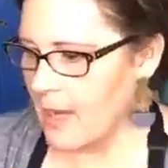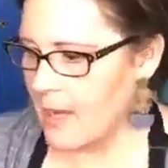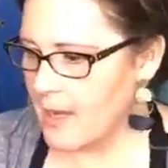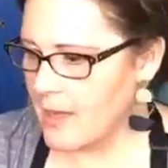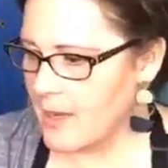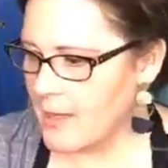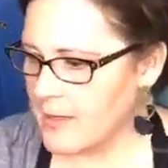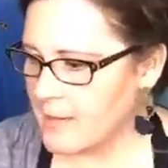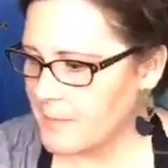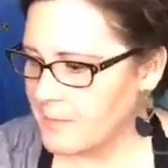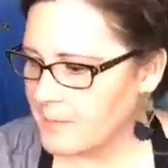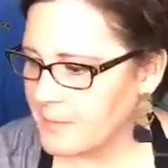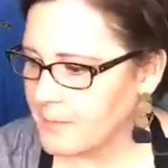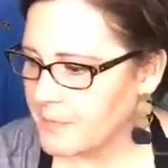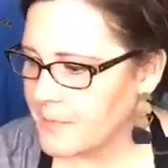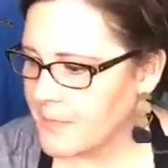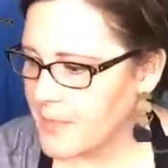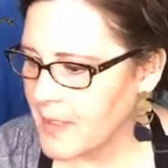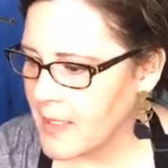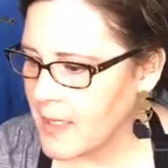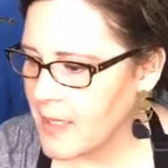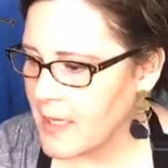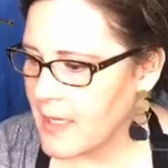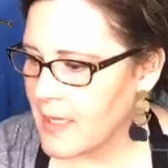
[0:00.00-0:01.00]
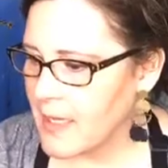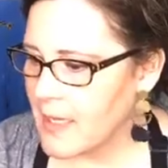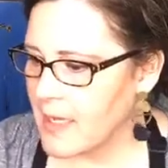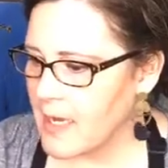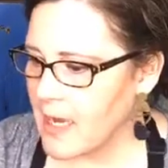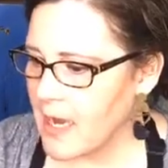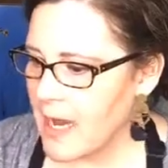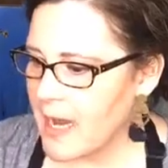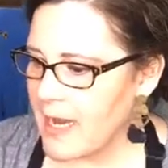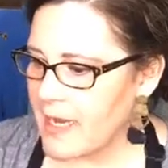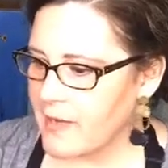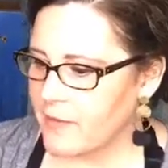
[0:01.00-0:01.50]

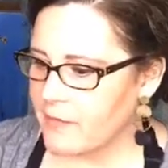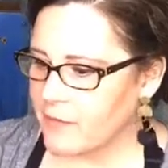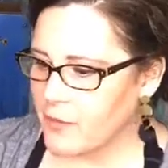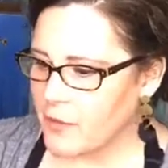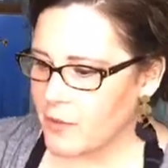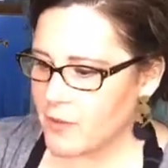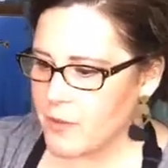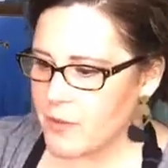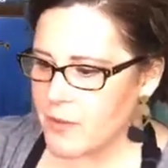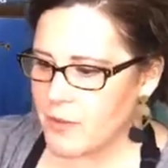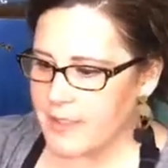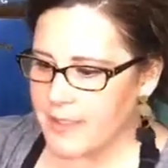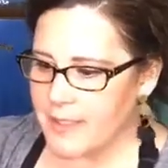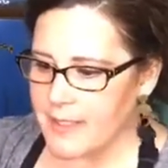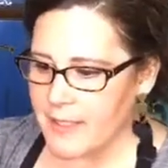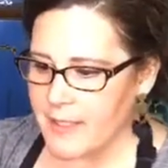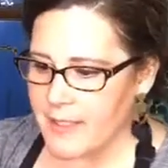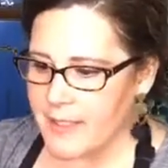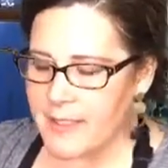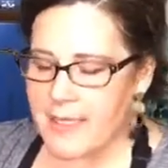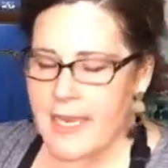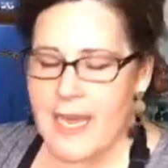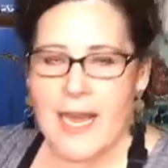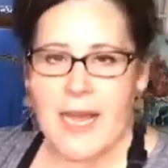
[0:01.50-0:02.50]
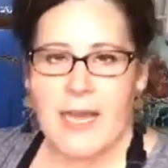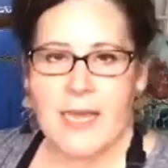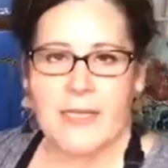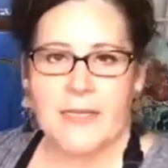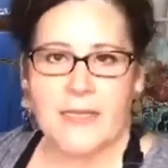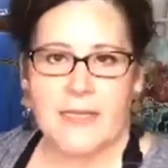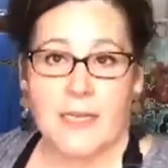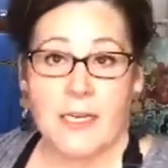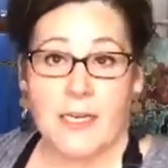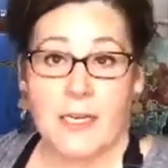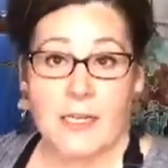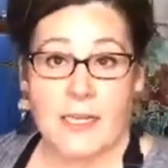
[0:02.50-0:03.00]
I have used it
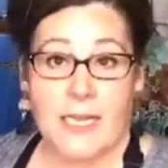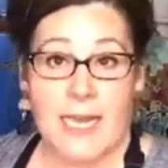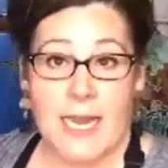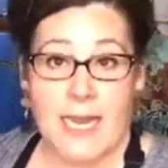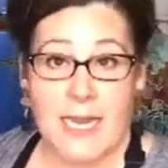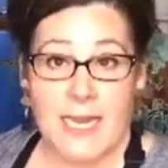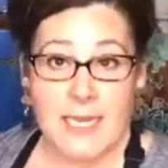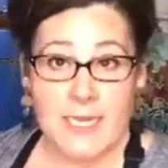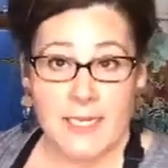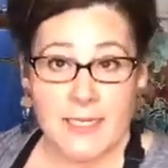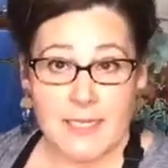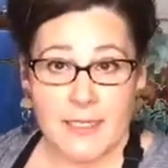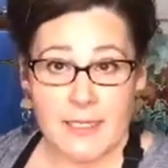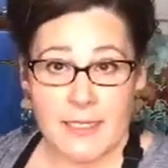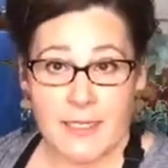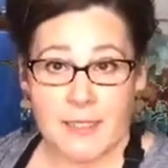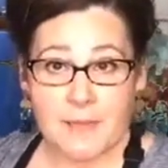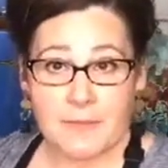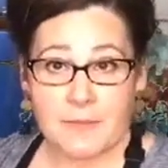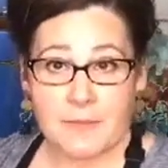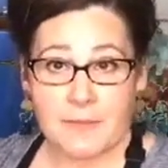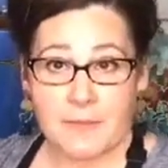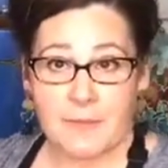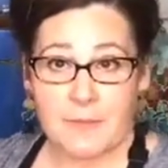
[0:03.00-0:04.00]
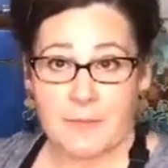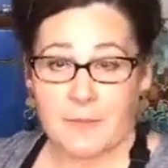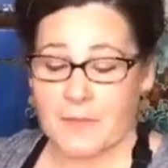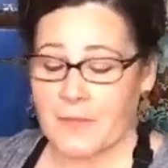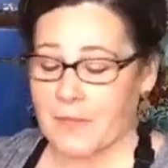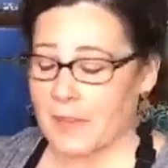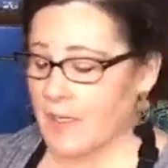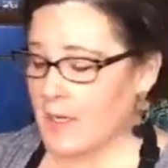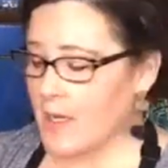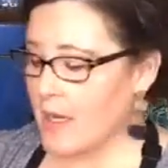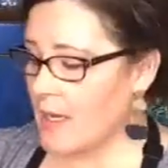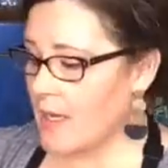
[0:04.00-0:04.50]
as a glaze.
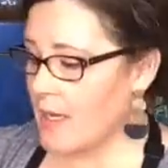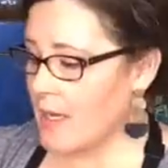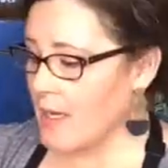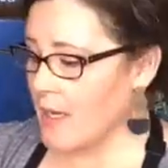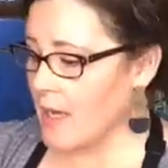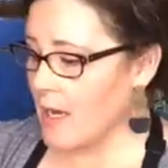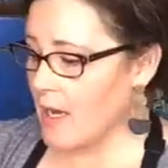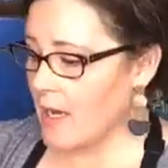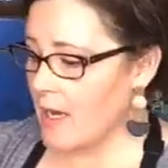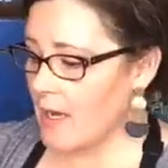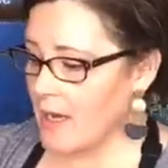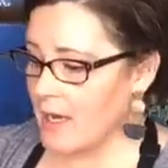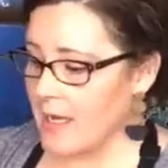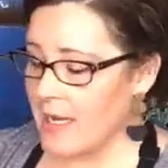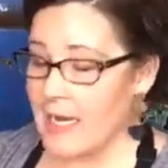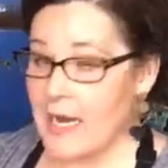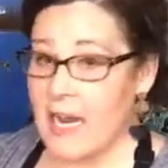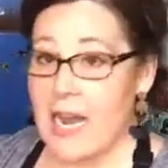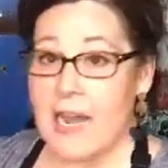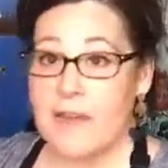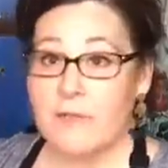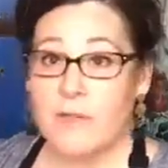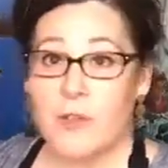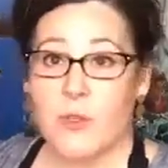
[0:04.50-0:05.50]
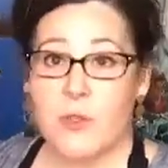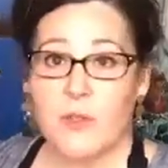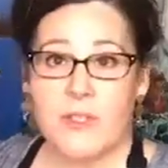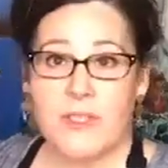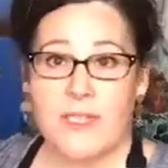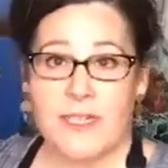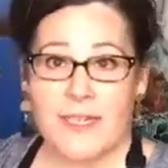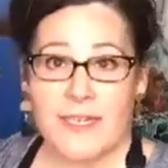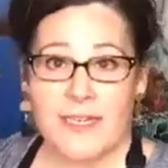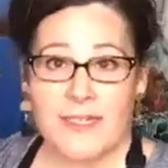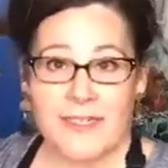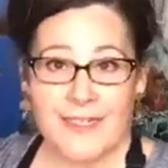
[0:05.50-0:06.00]
And I've
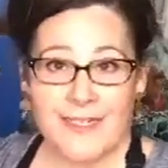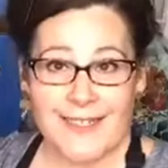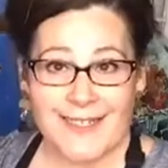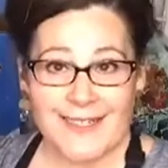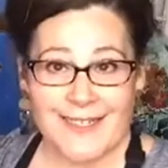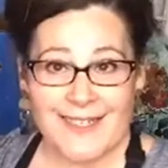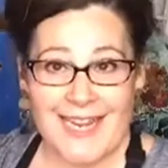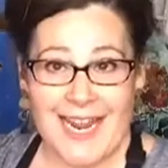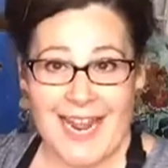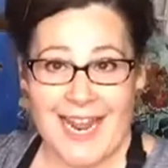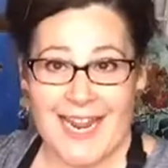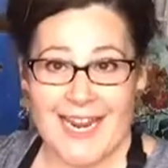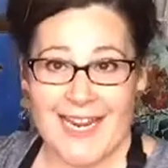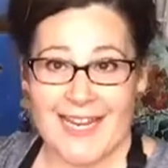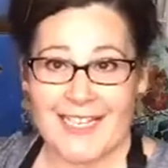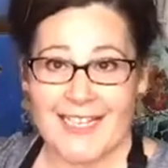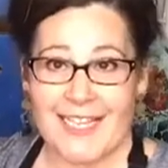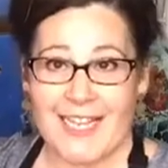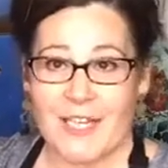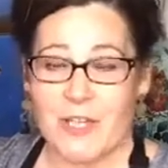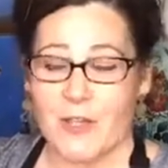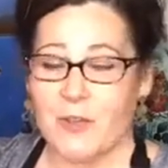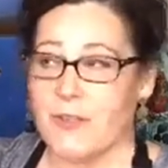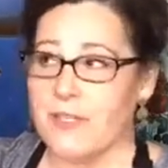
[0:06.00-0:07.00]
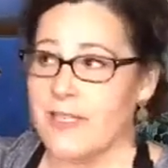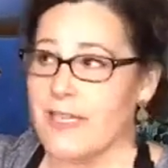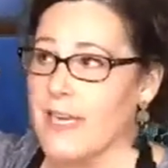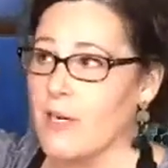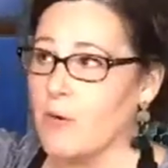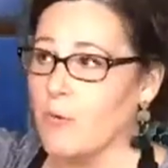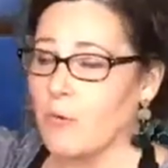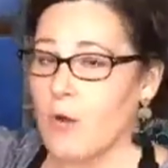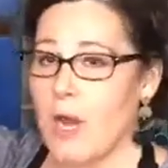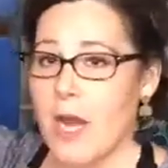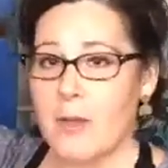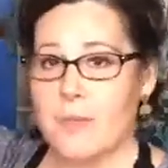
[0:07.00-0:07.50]
used it as a stain, like you can take
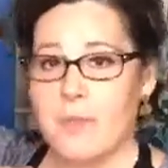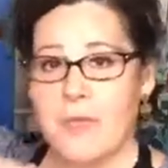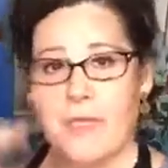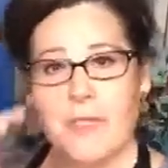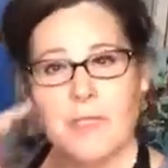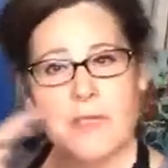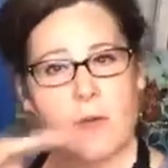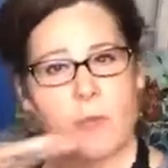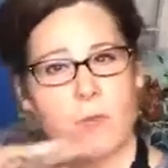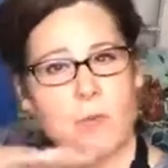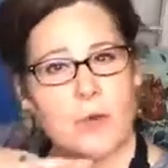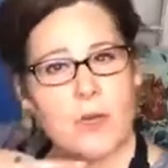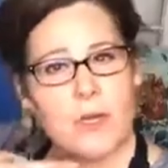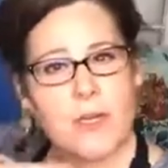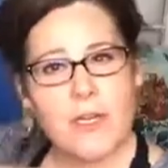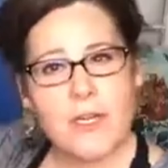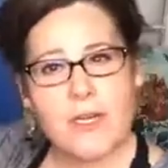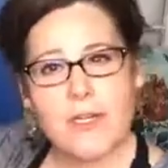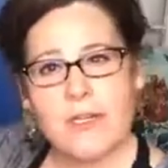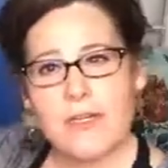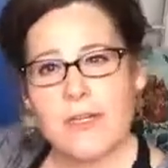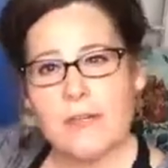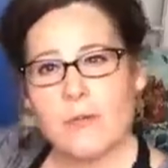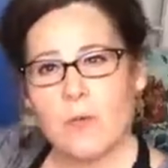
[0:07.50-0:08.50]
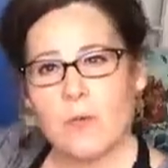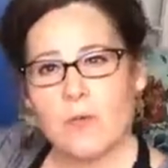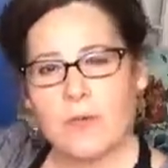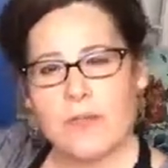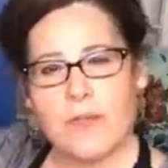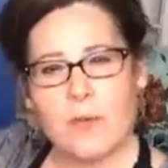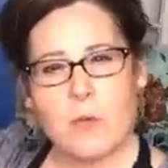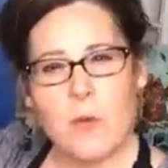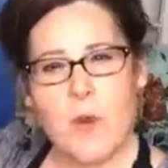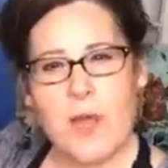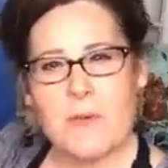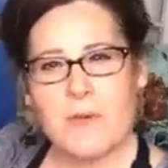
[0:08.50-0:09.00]
a raw piece of wood
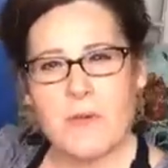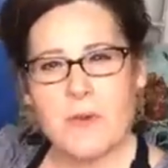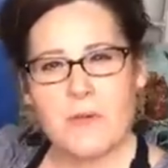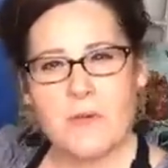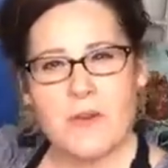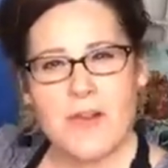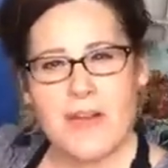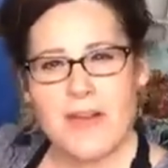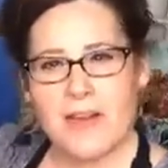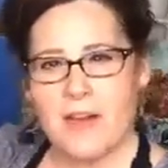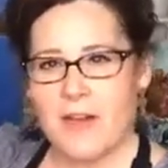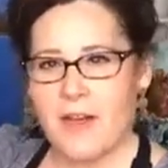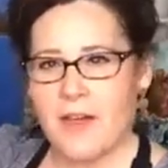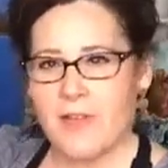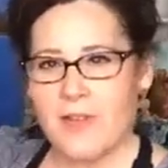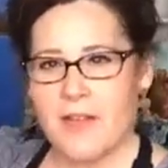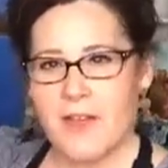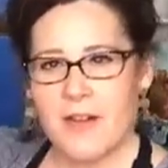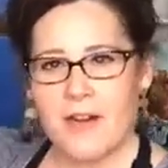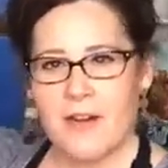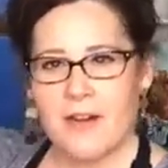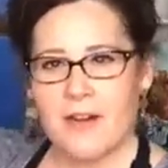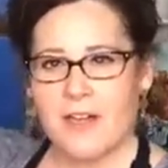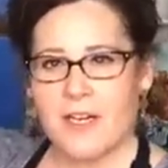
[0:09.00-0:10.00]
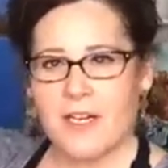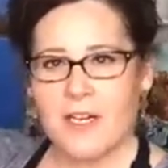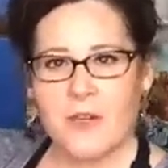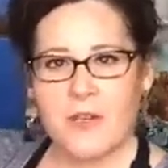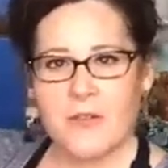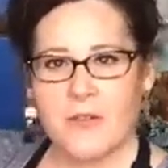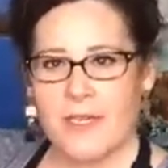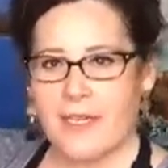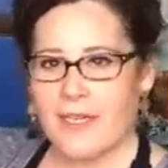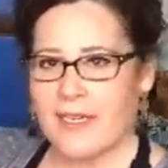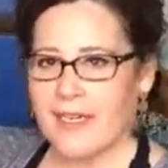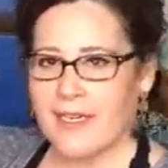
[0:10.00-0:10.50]
and wipe it right on there and it
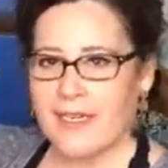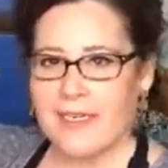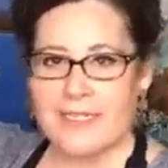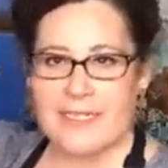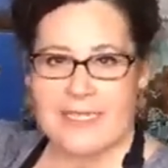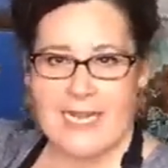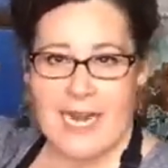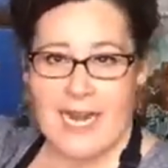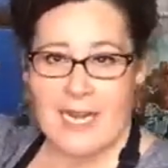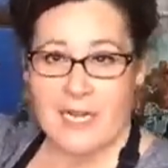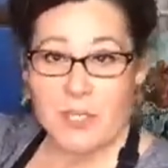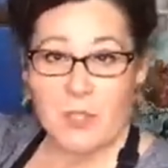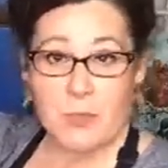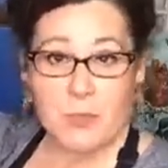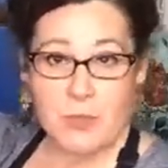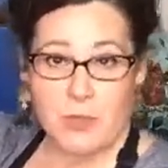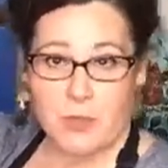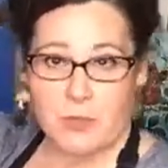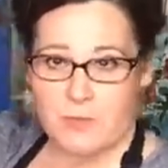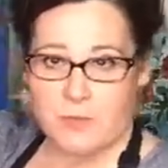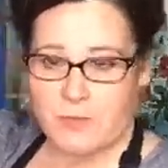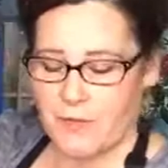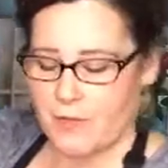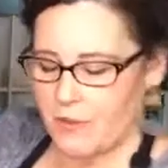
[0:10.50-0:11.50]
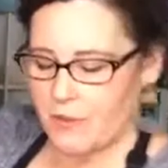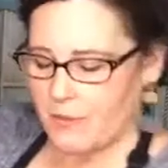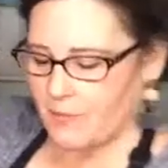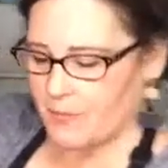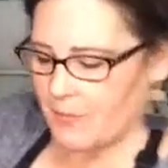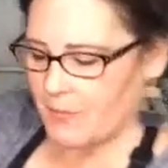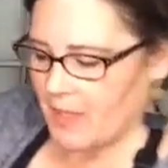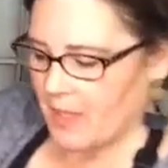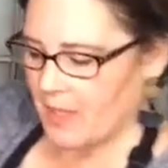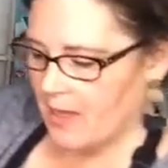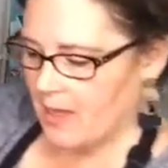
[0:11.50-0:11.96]
goes on like a stain. It's beautiful.